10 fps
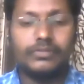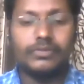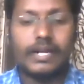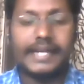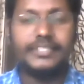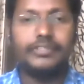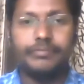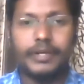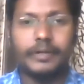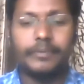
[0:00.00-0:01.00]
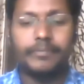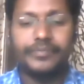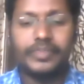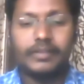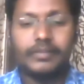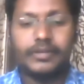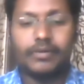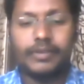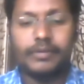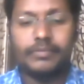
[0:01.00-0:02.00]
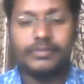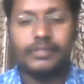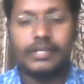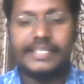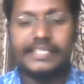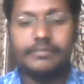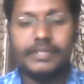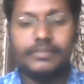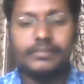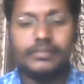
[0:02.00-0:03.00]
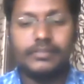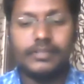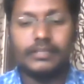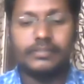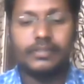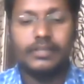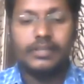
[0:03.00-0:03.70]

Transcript: So achievement, we're talking about achievement test.